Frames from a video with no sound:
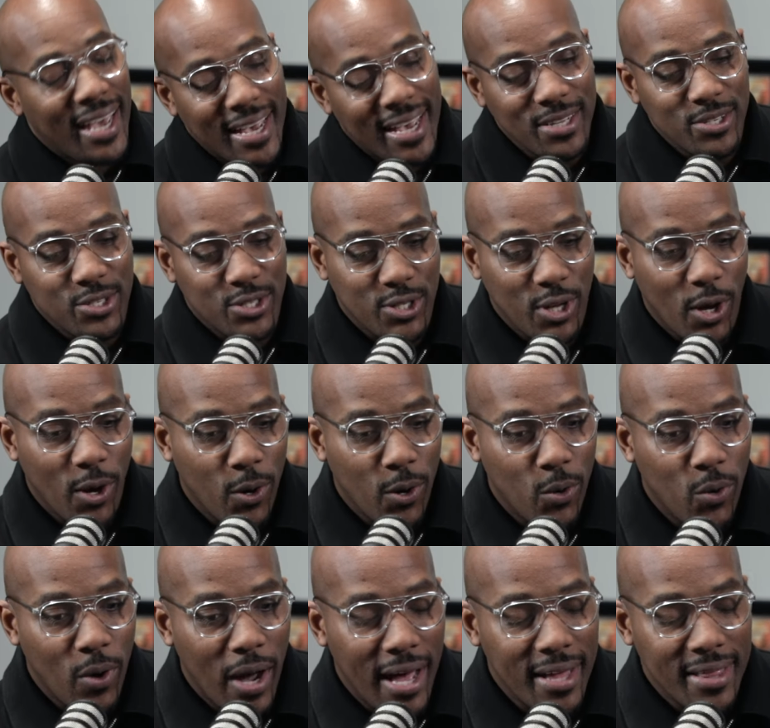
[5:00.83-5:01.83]
And
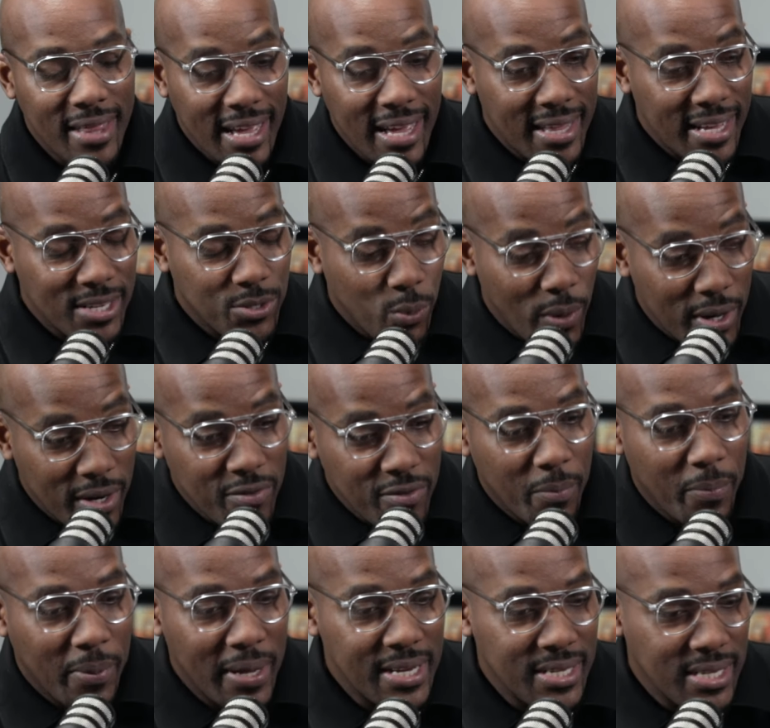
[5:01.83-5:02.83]
so that's one of the
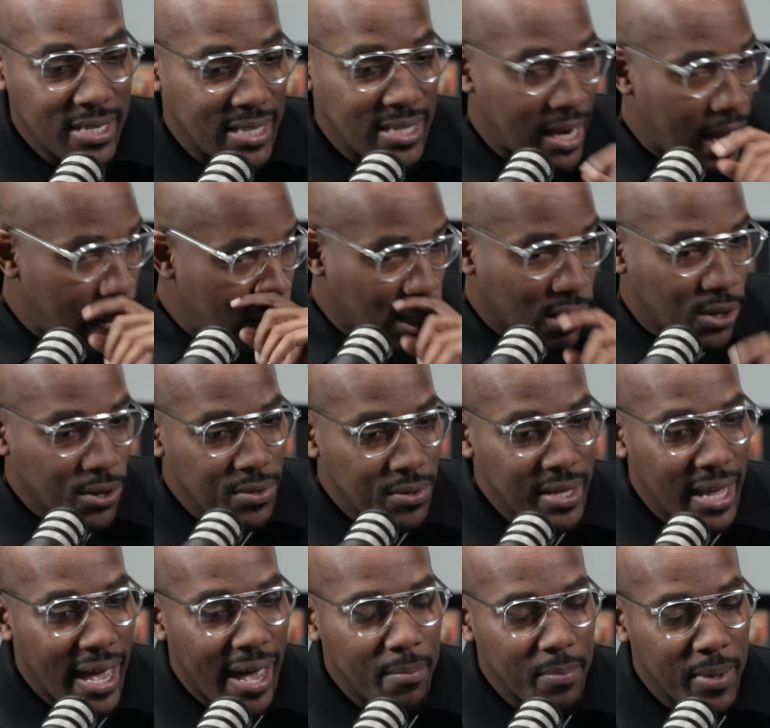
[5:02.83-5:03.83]
places that I
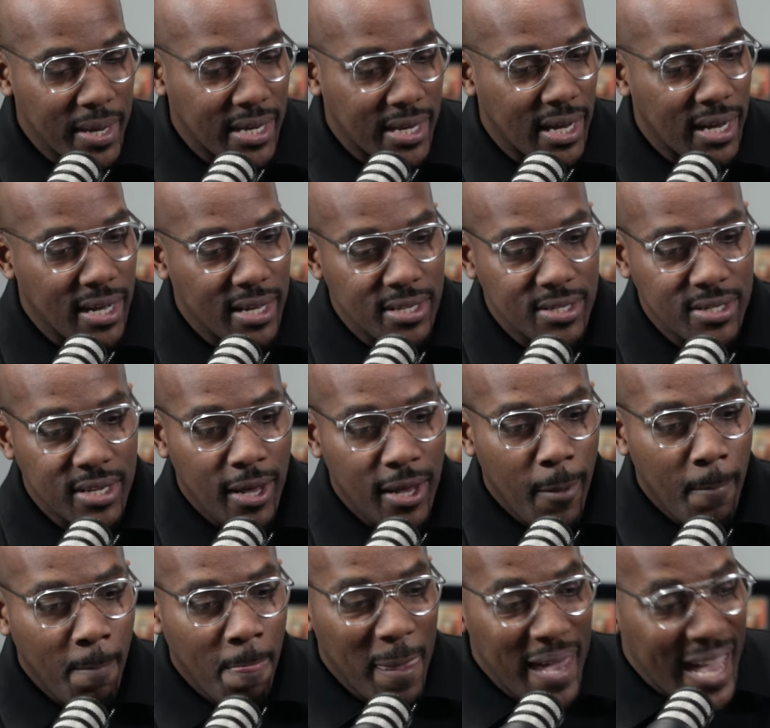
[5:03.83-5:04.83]
learned that, because
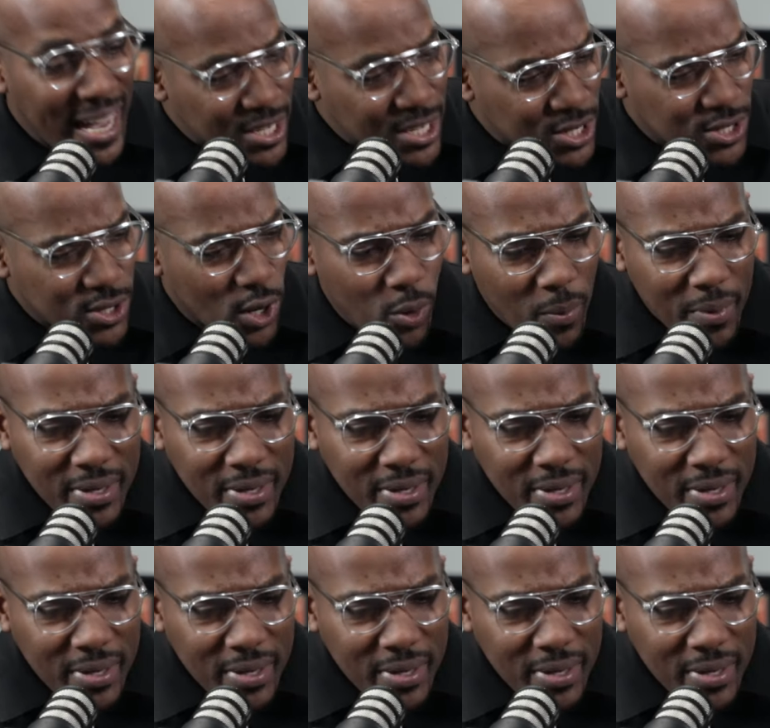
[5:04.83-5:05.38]
he had so